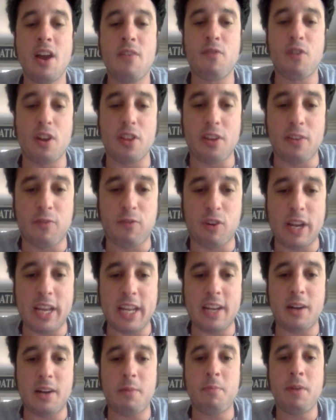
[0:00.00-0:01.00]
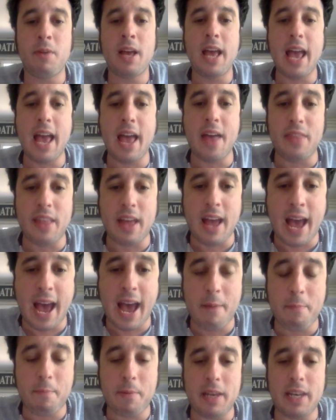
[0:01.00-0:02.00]
for the freedom and the
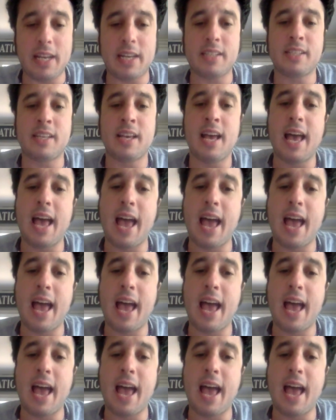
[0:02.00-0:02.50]
happiness